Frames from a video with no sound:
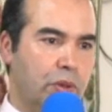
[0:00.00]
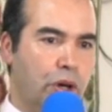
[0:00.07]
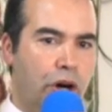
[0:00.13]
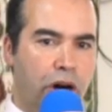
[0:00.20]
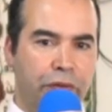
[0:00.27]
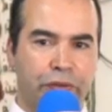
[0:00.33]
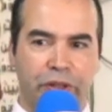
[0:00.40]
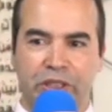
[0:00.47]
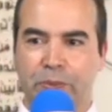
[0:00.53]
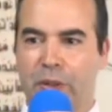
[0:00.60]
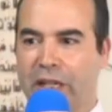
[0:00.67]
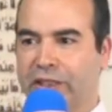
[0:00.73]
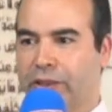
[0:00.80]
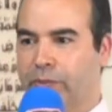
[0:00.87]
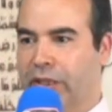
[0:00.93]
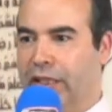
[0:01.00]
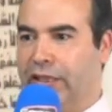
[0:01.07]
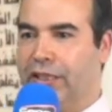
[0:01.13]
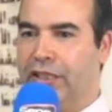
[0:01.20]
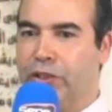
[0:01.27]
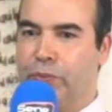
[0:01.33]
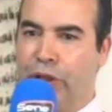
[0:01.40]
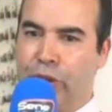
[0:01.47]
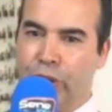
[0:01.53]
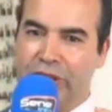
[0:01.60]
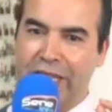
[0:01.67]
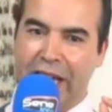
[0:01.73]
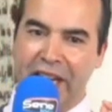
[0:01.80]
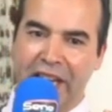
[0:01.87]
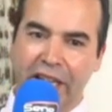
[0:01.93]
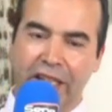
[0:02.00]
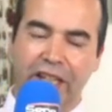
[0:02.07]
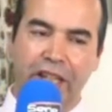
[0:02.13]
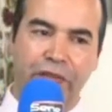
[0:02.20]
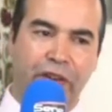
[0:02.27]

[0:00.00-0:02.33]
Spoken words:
of responsibilities because I need,